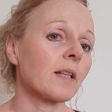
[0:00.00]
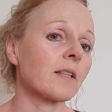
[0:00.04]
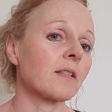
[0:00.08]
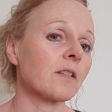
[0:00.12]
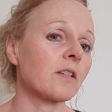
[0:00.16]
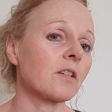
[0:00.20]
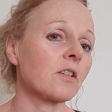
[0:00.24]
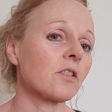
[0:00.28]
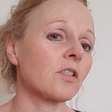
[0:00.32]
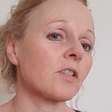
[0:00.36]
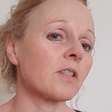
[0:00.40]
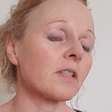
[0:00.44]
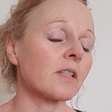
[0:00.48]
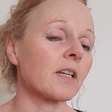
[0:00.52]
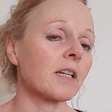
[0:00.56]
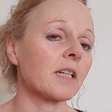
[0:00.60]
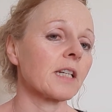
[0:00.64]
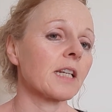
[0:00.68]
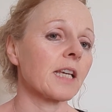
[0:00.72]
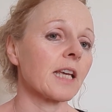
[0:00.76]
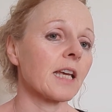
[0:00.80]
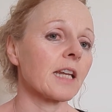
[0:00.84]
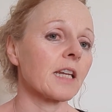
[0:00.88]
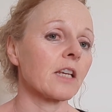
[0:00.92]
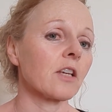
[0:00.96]
So you're just kind of
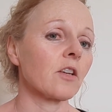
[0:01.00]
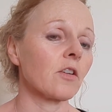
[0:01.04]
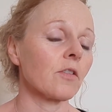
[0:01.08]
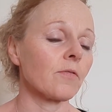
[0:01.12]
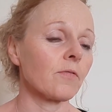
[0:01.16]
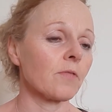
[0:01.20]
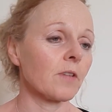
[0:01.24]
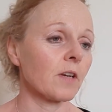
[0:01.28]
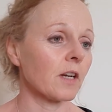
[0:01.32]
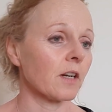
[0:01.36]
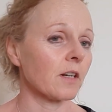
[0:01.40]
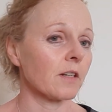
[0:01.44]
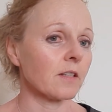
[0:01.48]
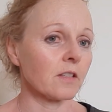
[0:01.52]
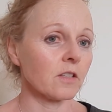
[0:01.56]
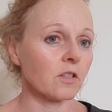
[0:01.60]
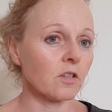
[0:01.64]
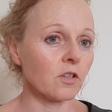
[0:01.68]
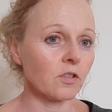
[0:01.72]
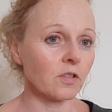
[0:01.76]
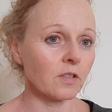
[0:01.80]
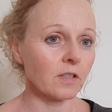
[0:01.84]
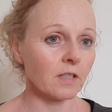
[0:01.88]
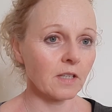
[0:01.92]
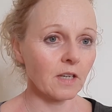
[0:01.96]
getting your fingers, and you're
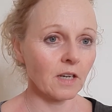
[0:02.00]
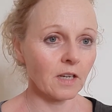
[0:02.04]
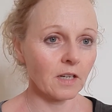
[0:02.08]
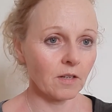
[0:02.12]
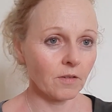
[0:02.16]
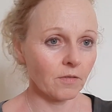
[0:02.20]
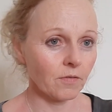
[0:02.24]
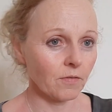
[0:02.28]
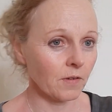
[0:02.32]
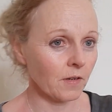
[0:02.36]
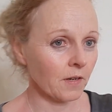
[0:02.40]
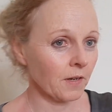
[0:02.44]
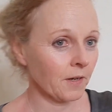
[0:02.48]
just kind of,